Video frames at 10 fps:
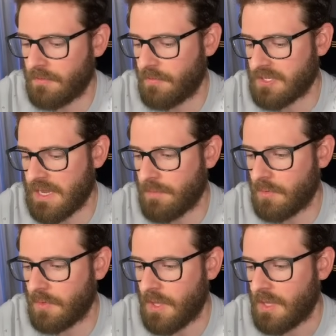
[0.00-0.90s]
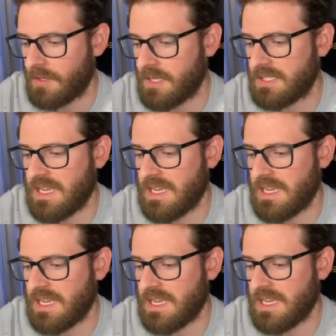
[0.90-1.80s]
For example, let's say you have
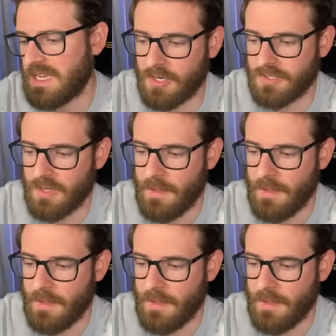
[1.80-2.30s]
Trello cards.